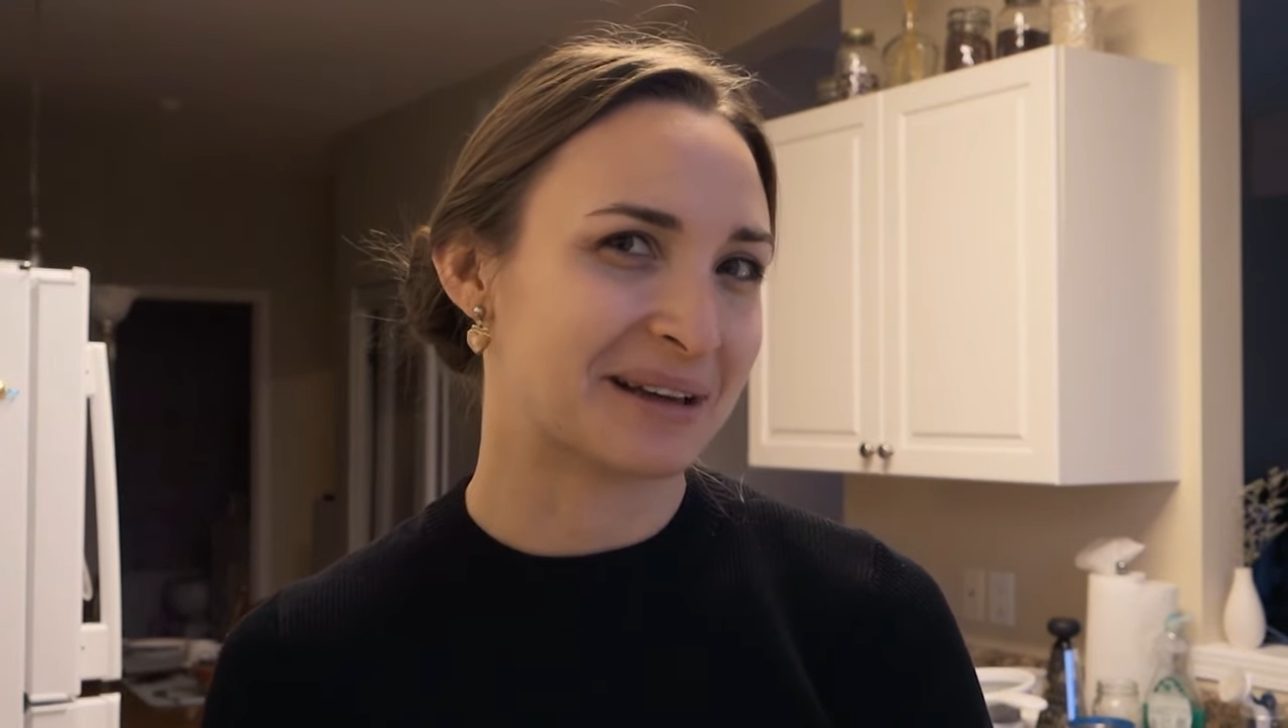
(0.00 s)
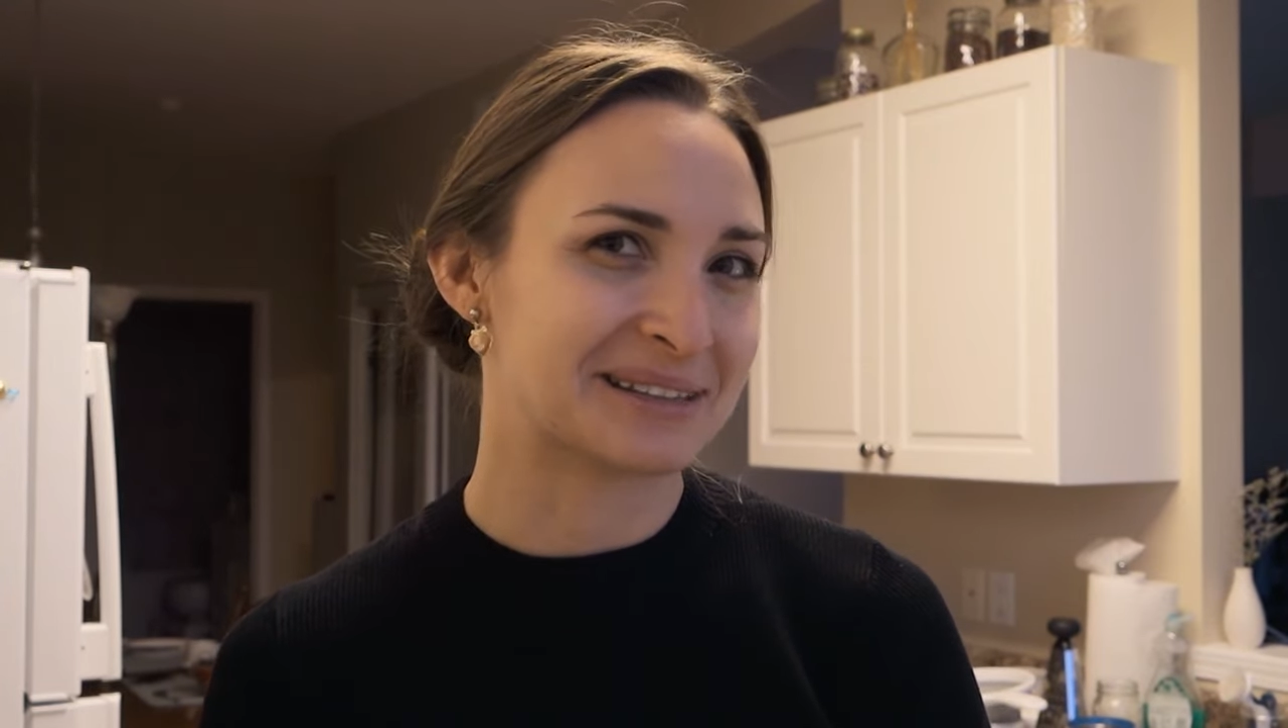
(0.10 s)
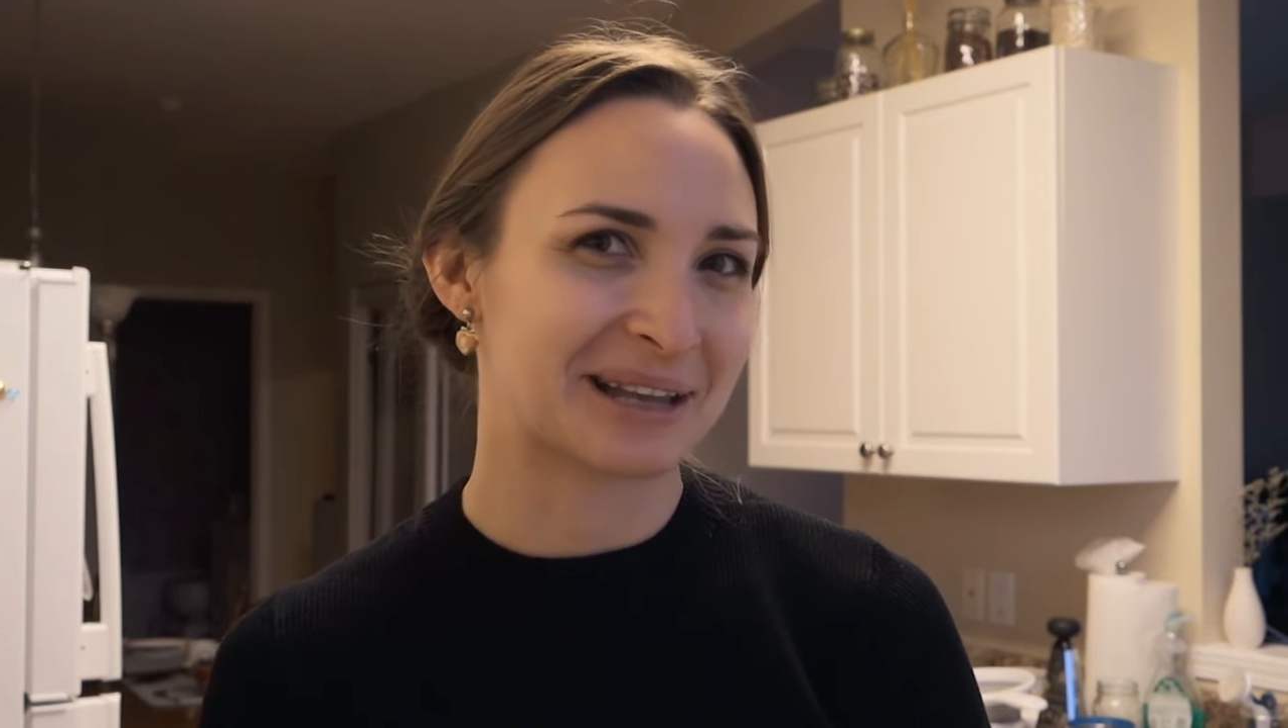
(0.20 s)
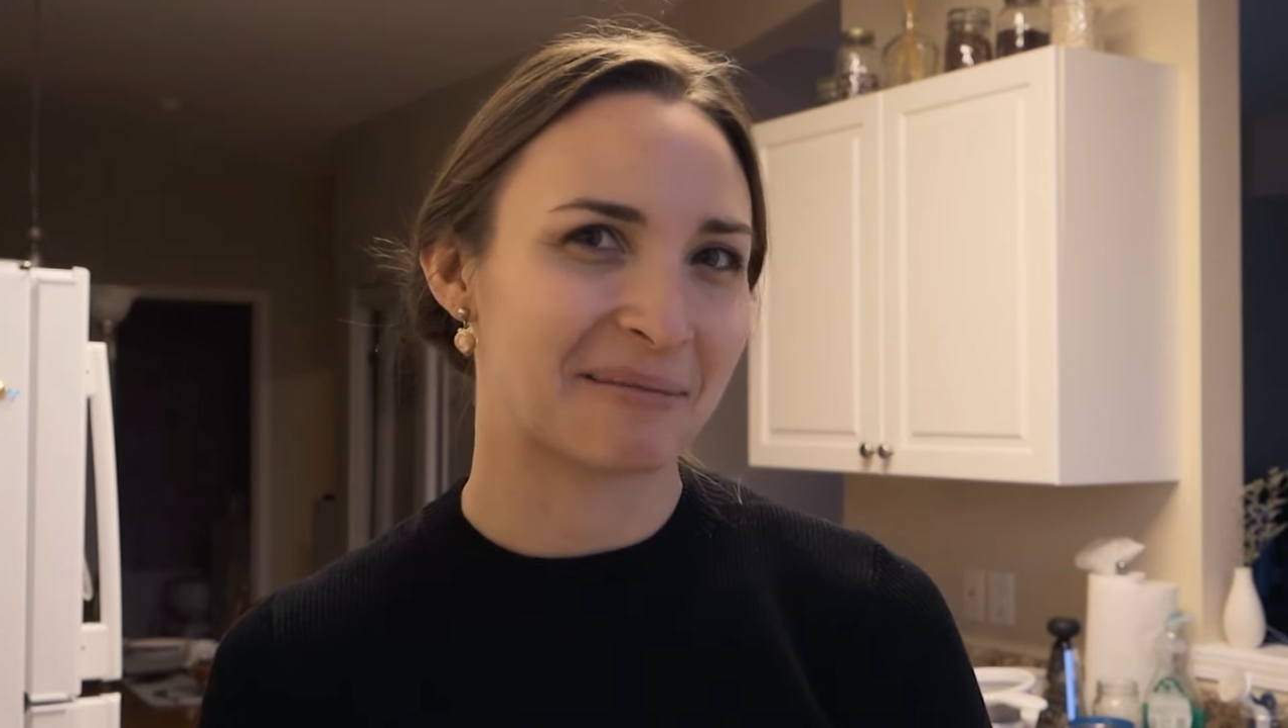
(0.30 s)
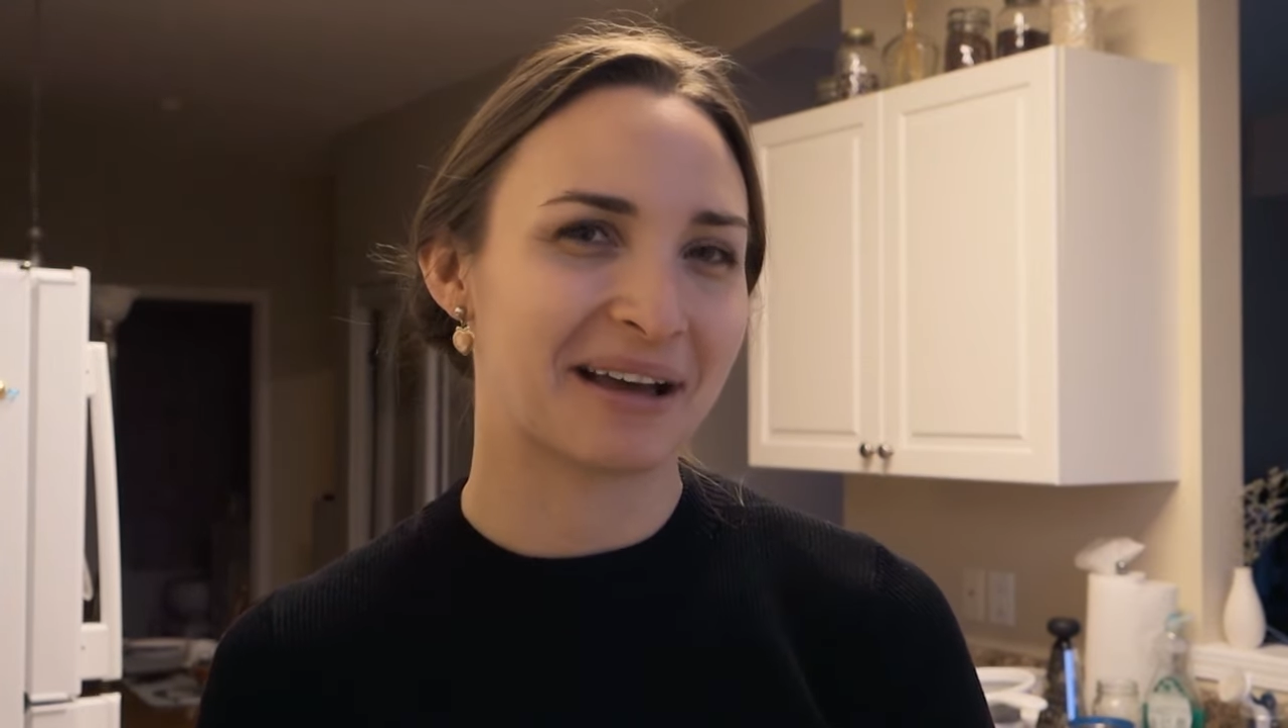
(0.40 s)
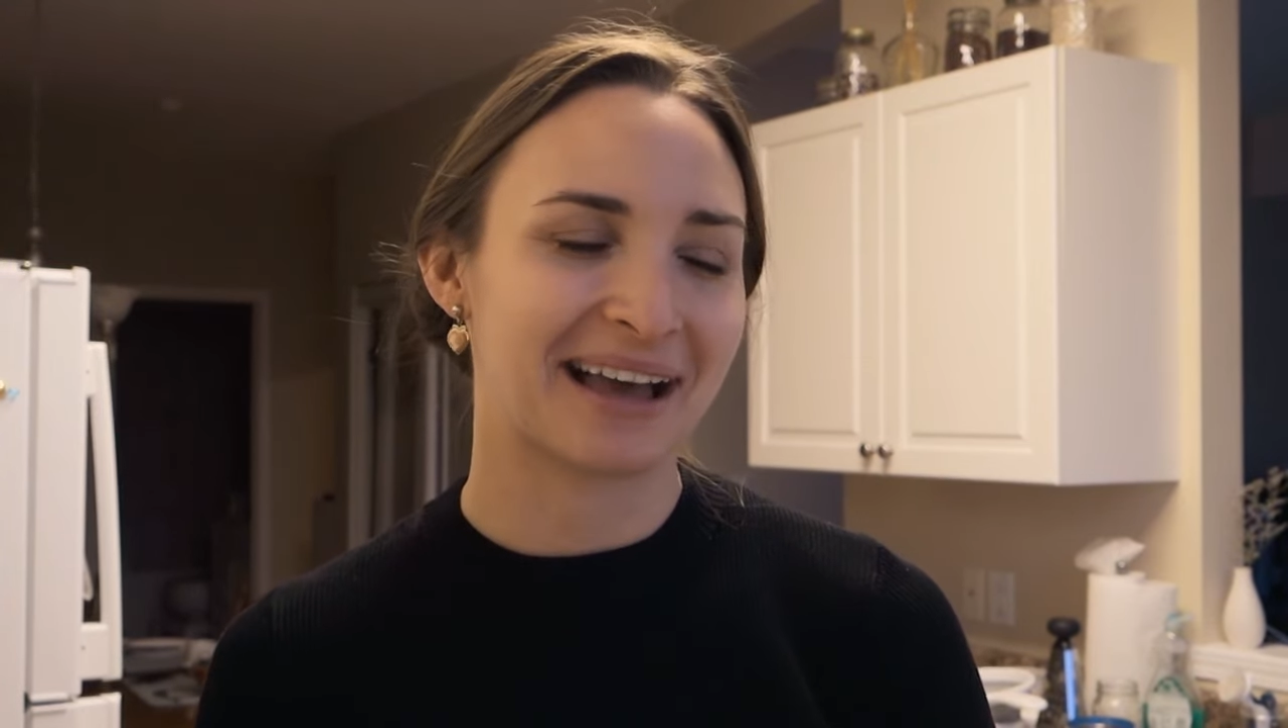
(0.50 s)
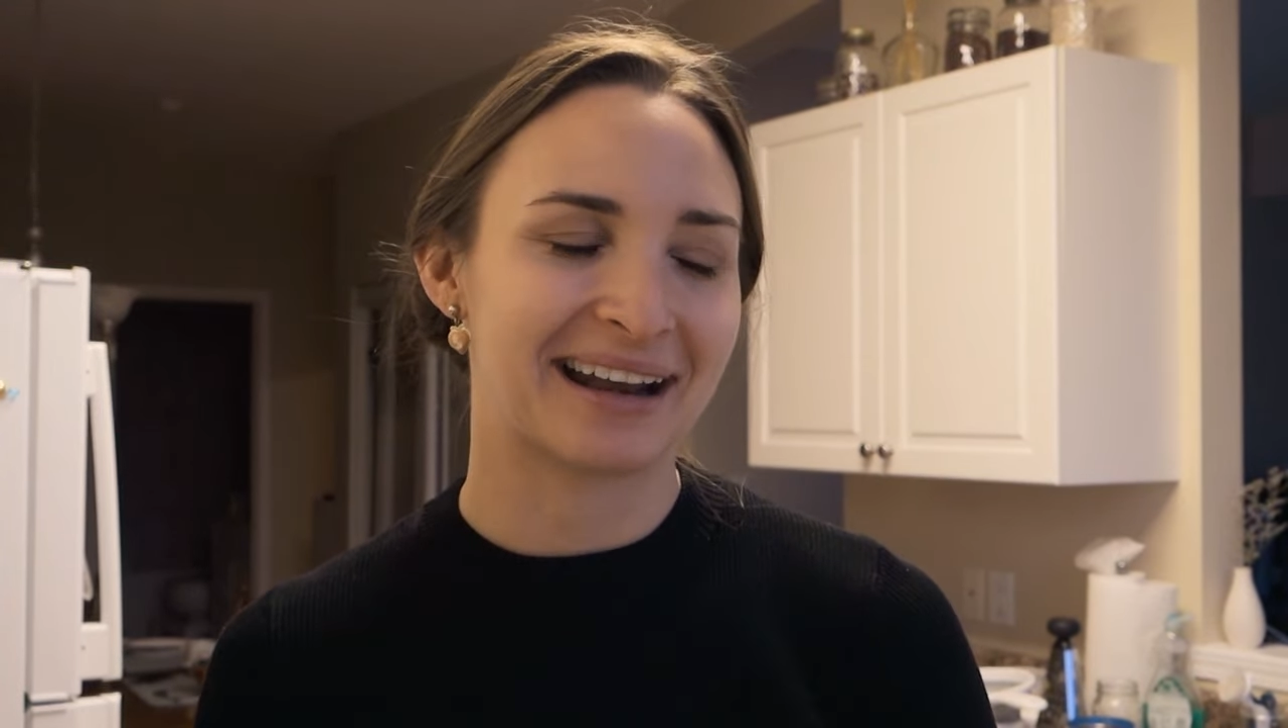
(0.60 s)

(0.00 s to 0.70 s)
my stomach